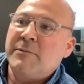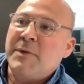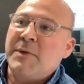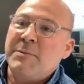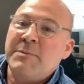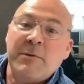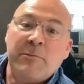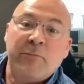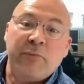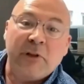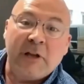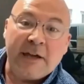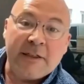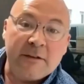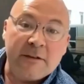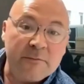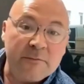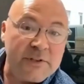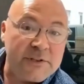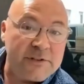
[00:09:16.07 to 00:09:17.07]
maybe apply
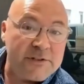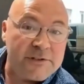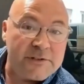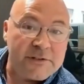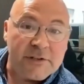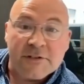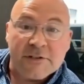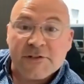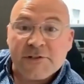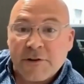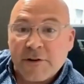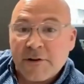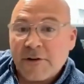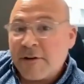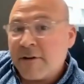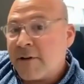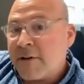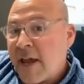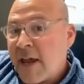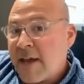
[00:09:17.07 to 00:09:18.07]
them in
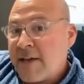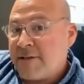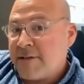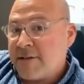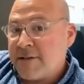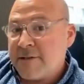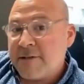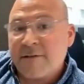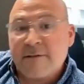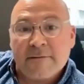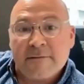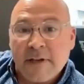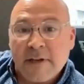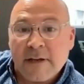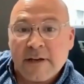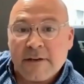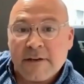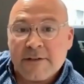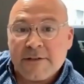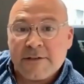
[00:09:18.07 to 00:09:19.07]
certain cases, like
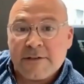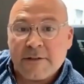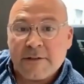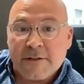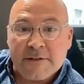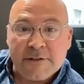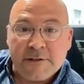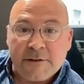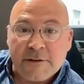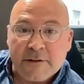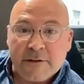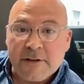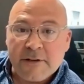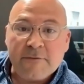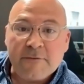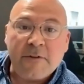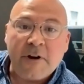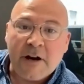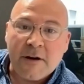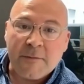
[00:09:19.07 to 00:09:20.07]
in certain
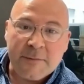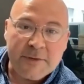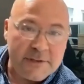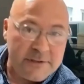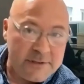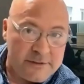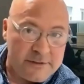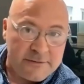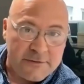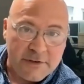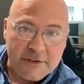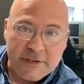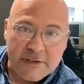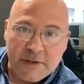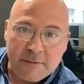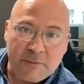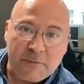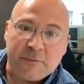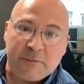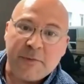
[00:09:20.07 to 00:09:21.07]
environments, for example.